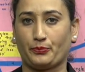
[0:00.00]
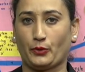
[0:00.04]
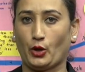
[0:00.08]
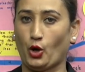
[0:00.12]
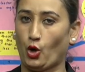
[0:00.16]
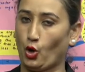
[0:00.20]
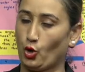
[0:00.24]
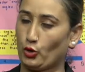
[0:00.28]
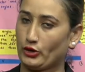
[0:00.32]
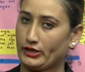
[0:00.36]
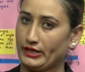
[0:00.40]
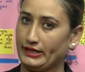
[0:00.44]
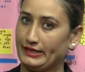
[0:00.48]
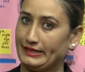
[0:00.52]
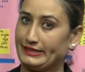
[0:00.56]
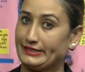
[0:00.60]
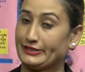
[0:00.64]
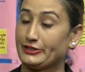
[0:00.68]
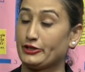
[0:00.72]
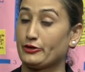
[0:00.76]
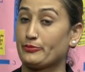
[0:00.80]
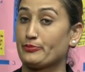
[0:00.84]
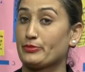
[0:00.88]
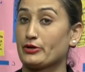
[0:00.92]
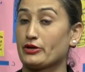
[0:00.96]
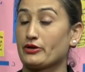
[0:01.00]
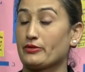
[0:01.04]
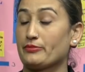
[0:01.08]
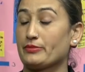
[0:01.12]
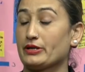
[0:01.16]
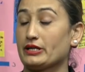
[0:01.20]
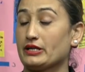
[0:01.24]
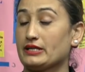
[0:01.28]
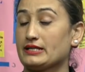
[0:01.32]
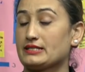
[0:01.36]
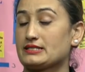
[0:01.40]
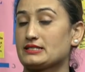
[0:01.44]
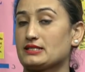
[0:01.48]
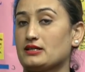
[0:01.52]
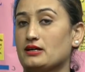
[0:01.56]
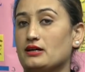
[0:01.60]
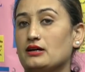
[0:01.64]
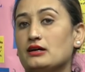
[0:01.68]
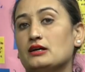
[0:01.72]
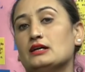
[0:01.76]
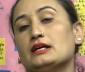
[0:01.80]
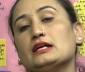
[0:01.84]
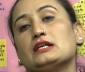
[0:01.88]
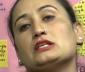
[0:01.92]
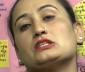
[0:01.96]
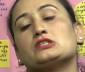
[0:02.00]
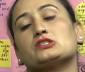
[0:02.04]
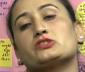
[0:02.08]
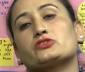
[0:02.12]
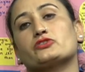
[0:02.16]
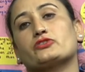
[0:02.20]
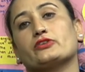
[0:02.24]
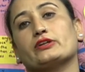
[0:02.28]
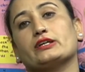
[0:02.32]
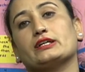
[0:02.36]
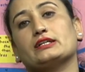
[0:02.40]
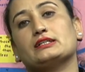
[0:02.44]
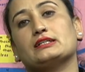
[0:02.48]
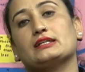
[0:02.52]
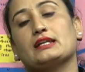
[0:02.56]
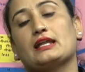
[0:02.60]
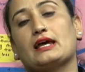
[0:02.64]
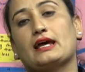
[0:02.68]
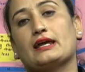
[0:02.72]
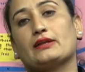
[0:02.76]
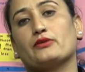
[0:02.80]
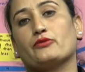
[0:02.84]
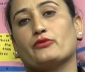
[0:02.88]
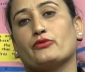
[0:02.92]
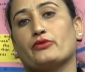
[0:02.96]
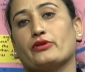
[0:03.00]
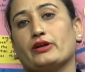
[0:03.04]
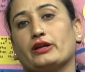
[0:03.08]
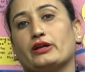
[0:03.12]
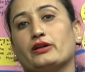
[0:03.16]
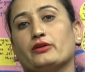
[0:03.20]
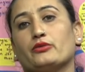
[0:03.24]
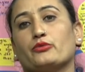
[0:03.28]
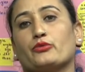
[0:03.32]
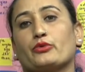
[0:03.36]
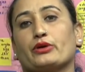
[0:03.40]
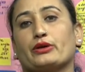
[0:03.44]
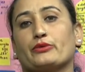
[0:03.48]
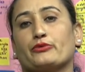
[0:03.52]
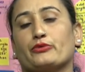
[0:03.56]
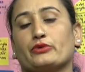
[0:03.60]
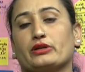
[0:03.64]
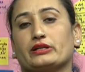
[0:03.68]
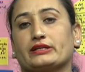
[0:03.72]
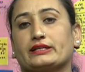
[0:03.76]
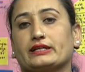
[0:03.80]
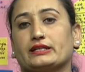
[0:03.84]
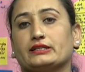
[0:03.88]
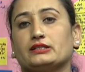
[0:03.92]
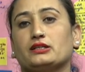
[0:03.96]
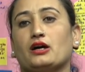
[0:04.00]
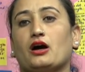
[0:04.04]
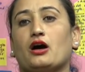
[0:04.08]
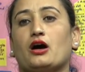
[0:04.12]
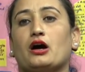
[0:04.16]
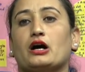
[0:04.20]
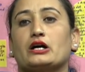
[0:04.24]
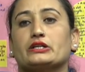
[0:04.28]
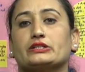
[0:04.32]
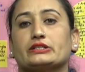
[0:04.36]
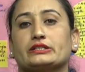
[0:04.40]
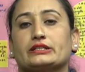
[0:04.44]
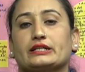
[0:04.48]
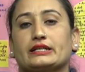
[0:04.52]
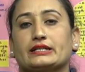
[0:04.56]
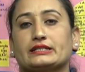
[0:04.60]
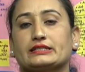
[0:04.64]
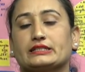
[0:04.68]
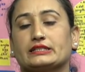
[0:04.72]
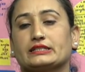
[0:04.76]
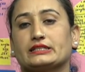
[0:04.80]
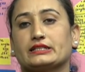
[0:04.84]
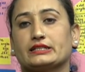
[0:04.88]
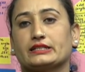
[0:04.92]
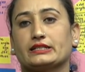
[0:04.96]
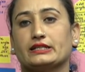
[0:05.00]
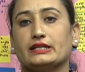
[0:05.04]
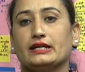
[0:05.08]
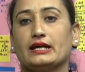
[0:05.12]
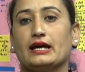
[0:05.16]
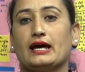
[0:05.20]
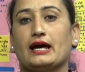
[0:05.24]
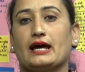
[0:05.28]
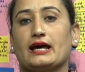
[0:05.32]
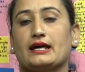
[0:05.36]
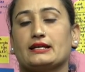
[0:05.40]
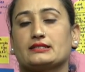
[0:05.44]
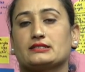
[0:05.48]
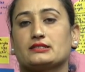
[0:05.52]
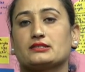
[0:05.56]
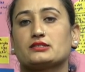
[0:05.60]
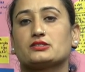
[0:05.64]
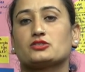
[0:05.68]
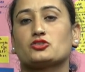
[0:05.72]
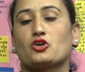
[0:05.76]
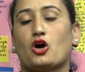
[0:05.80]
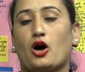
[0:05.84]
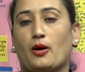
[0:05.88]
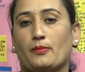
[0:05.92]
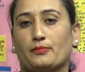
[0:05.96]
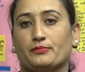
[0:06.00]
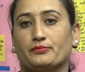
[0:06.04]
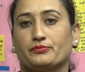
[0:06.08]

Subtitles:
Okay, linear pair means it's a straight line where we will get 180 degree as a sum.